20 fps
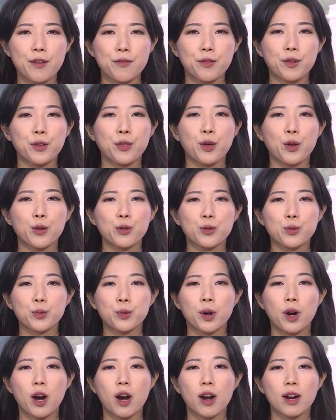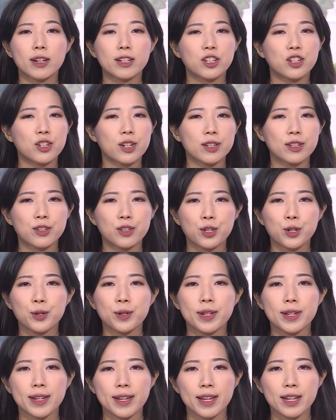For those who are just
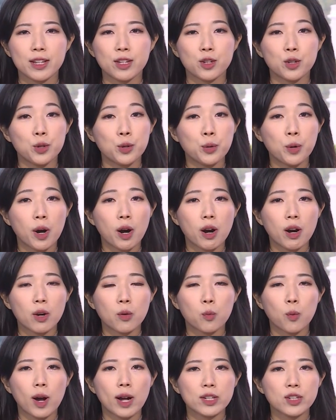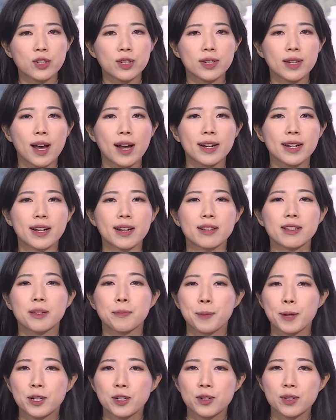tuning in, you are watching Arirang's
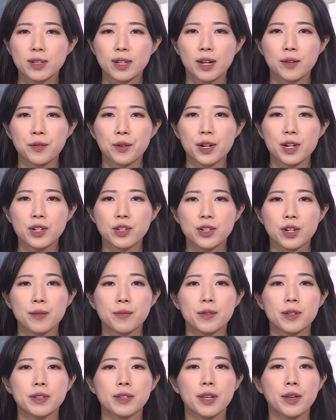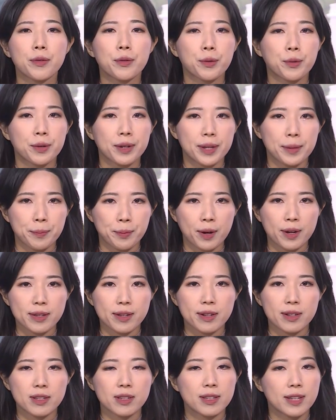special coverage of the South Korean
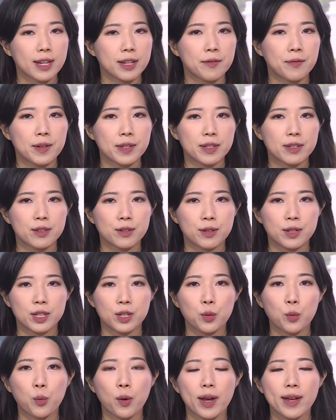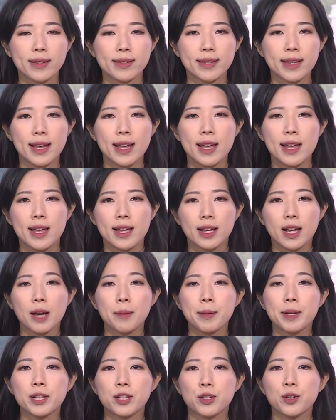president's state visit to the U.S.,
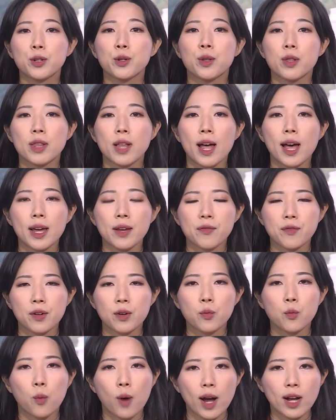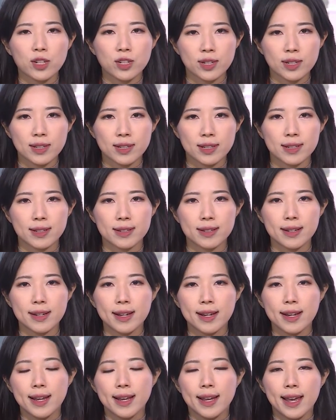coming to you live from Washington.
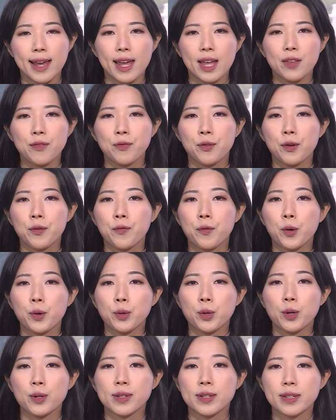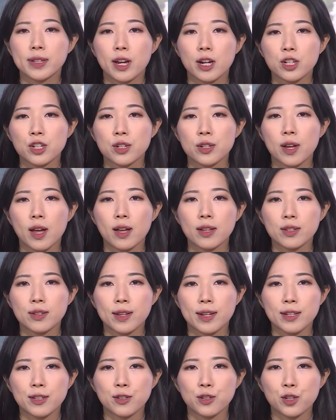And for further discussion on
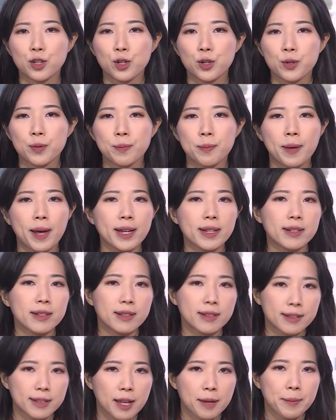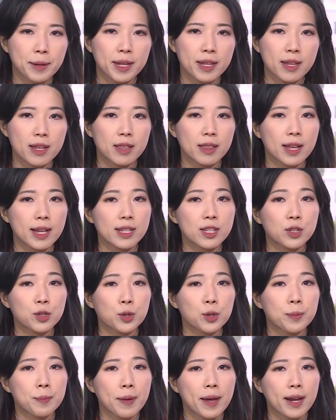today's Yoon Biden summit, let's
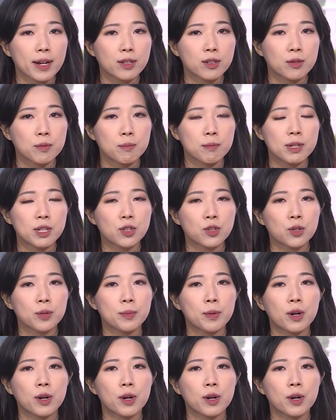turn back to Mr.